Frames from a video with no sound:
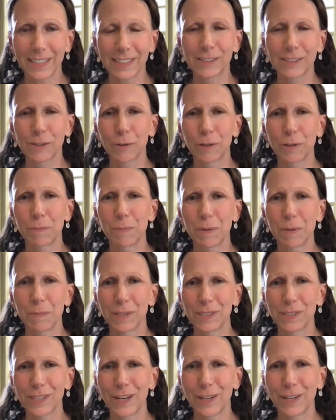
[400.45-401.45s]
it's going to be
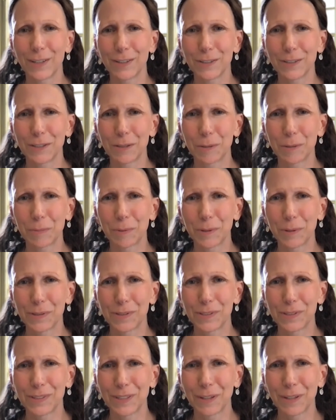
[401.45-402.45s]
much harder to
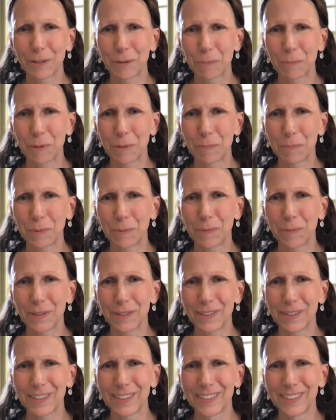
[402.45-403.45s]
approach other people with
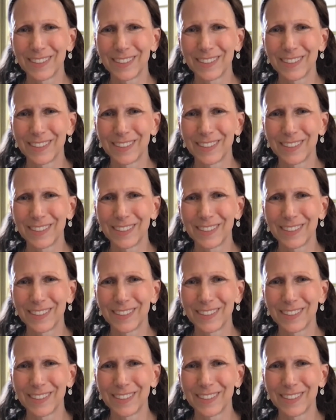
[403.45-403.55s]
a,